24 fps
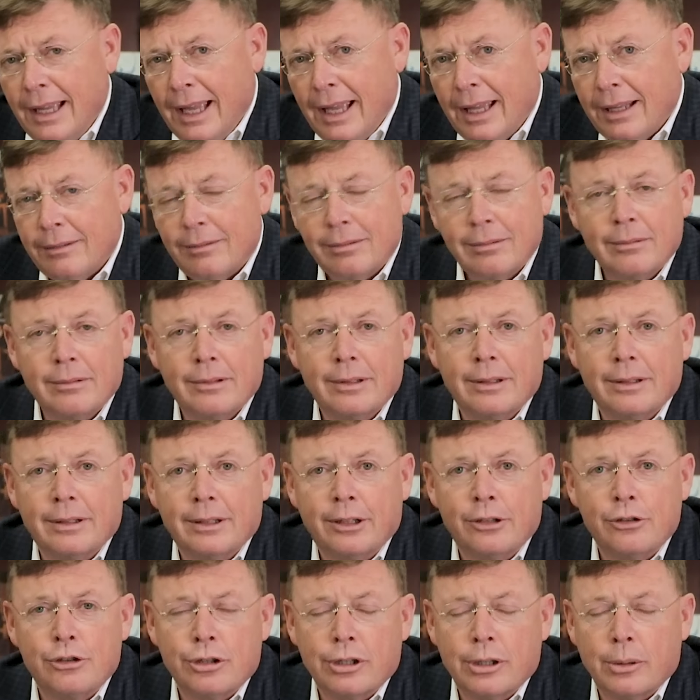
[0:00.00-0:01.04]
and
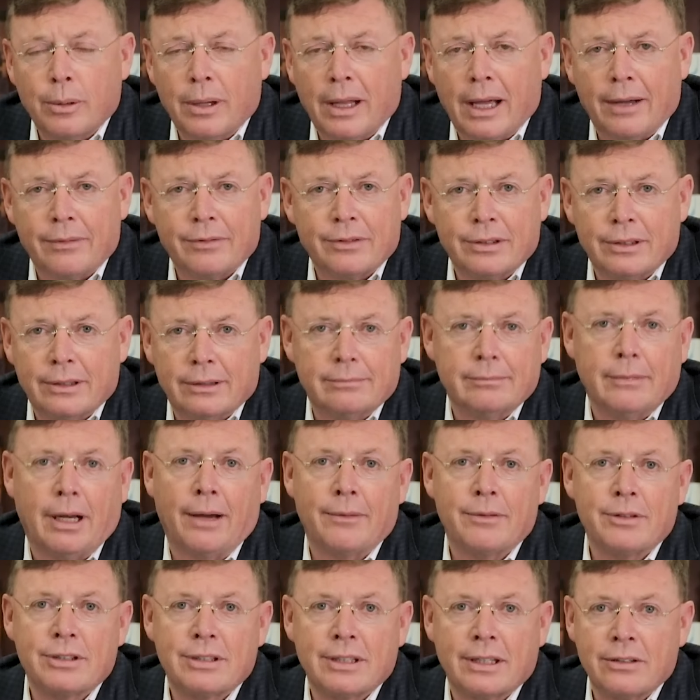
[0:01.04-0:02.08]
the jury will have to
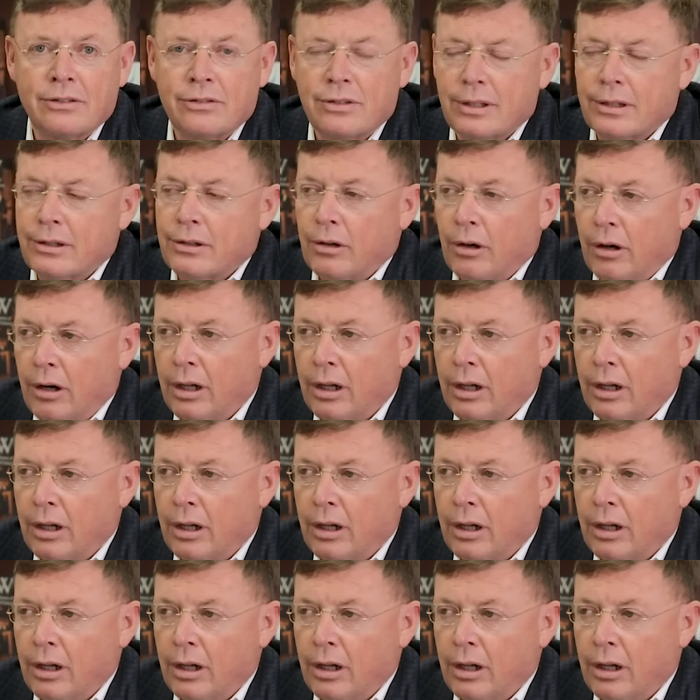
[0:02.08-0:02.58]
obviously consider